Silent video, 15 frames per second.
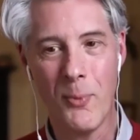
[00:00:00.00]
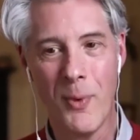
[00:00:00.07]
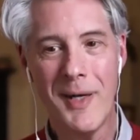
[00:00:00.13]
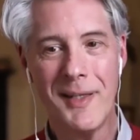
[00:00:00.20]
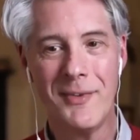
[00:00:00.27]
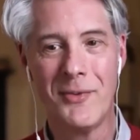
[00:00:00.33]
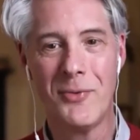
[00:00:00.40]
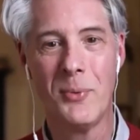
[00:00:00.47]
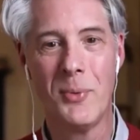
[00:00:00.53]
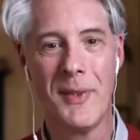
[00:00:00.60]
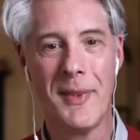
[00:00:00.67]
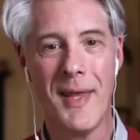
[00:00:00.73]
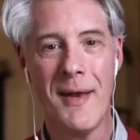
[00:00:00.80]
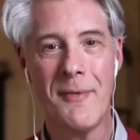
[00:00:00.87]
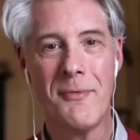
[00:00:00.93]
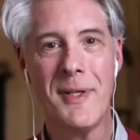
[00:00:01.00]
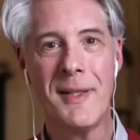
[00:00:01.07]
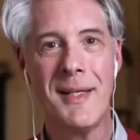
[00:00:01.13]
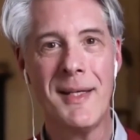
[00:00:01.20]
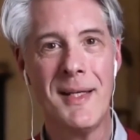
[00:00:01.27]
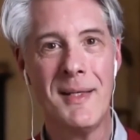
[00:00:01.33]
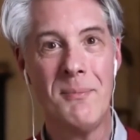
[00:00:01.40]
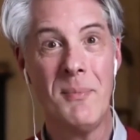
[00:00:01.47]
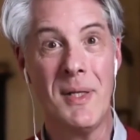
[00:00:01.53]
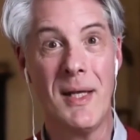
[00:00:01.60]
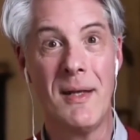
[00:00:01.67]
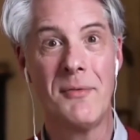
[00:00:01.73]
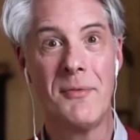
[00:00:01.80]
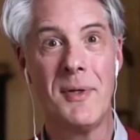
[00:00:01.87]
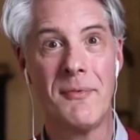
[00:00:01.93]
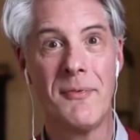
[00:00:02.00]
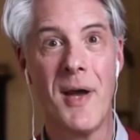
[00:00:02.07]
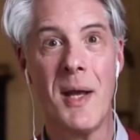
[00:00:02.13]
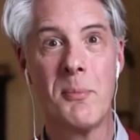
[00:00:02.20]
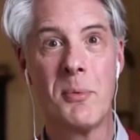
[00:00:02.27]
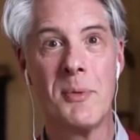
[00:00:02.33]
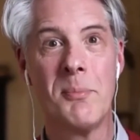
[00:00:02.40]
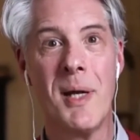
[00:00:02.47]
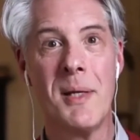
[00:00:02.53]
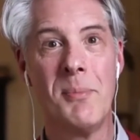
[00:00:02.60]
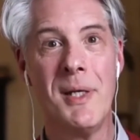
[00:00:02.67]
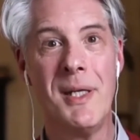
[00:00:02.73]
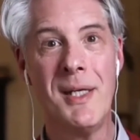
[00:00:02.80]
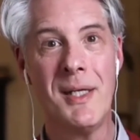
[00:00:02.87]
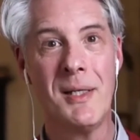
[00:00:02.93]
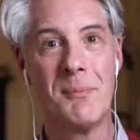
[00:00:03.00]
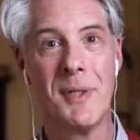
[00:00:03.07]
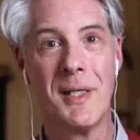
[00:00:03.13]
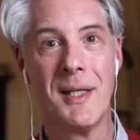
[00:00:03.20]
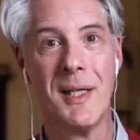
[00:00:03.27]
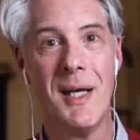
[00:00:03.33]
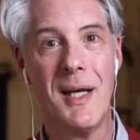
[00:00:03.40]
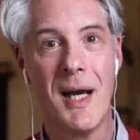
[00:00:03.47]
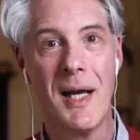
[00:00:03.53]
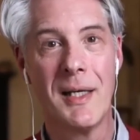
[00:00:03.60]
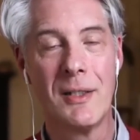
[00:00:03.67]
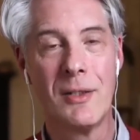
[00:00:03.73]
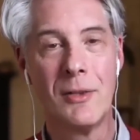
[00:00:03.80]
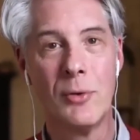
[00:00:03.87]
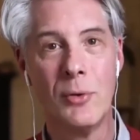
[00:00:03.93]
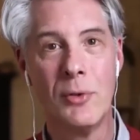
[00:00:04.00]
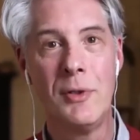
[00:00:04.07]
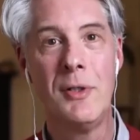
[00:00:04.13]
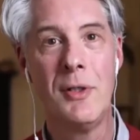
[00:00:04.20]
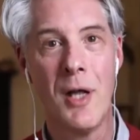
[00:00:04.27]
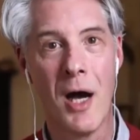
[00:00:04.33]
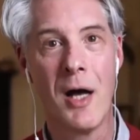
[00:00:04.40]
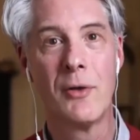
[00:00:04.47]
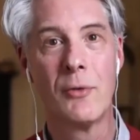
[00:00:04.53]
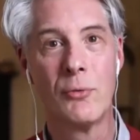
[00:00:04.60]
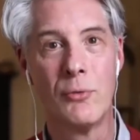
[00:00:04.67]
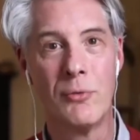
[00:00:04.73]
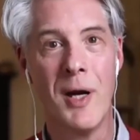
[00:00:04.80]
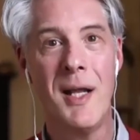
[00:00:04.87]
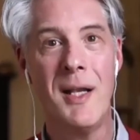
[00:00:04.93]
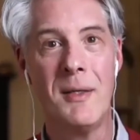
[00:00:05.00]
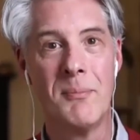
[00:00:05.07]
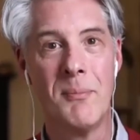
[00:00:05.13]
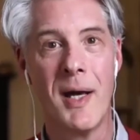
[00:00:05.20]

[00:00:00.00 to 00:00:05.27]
wanted to with everything in me, every fiber of my being, but I could not run.